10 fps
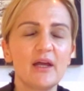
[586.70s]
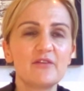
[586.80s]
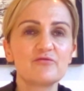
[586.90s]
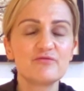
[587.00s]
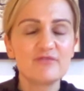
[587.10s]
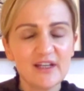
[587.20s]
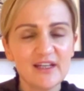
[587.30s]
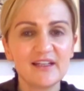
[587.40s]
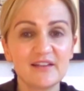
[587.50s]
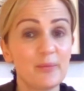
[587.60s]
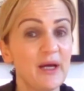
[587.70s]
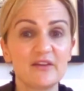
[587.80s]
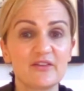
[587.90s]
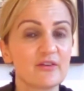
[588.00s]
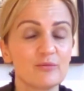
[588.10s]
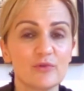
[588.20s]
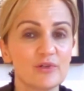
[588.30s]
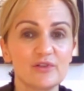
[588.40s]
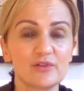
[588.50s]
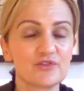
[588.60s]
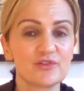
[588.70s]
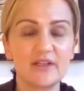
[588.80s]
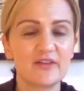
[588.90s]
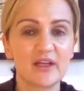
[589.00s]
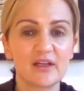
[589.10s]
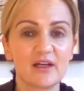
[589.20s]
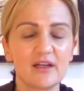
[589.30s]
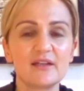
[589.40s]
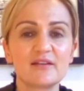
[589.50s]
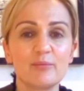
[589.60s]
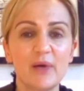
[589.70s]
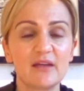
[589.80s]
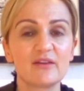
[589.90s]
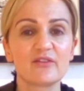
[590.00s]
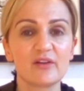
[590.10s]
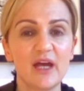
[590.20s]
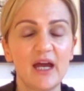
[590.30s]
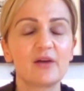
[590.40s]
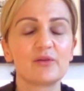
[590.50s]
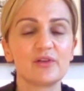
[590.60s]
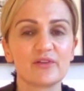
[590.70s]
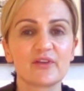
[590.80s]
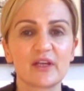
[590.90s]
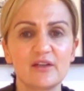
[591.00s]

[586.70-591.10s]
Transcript: it really depends on what you're treating and it depends on how your skin